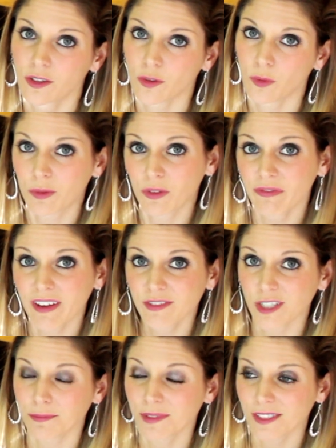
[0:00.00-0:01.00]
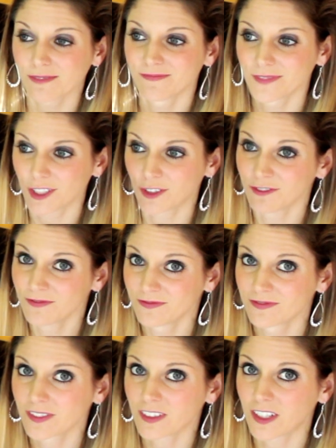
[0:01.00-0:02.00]
the one with five sharps? So
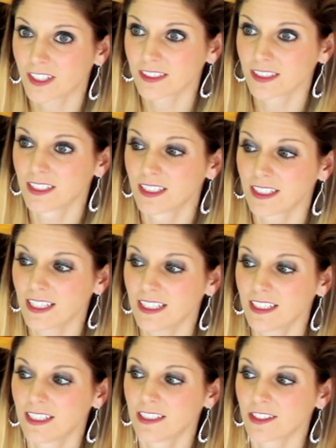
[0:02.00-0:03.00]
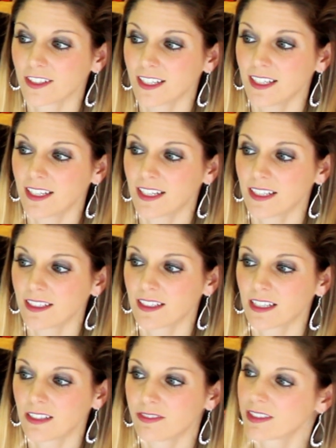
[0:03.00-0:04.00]
cars get dirty and
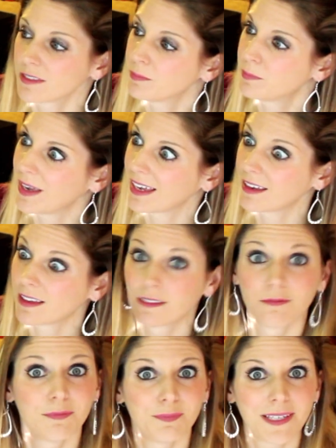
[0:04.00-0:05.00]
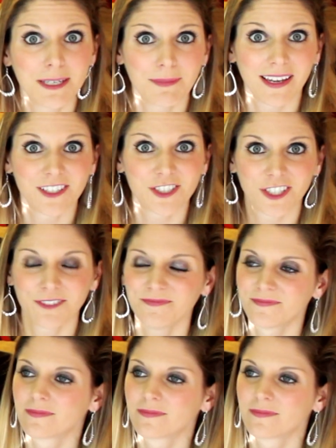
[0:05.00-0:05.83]
elephants bake. B major.